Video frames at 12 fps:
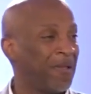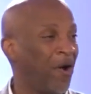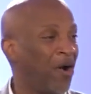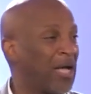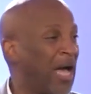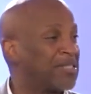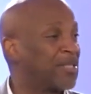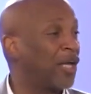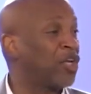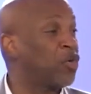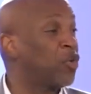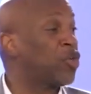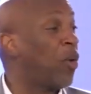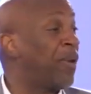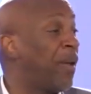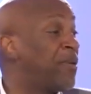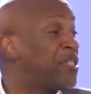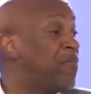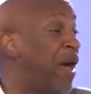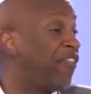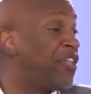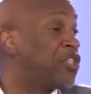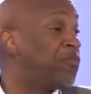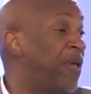All God's got to do is open up His
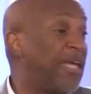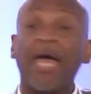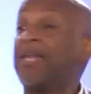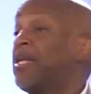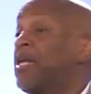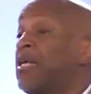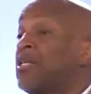mouth and speak, and it